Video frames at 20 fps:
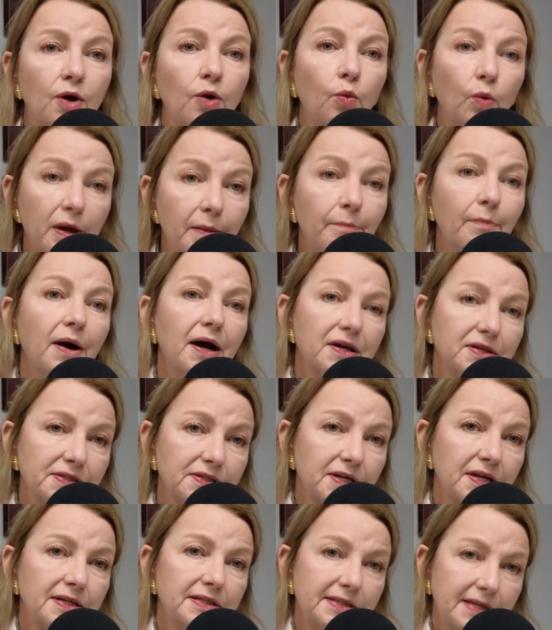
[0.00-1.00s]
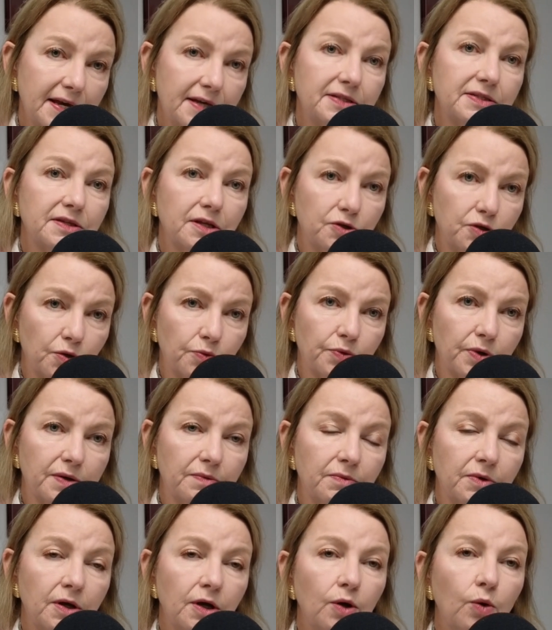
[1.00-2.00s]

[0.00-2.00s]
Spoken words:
we must assess the children.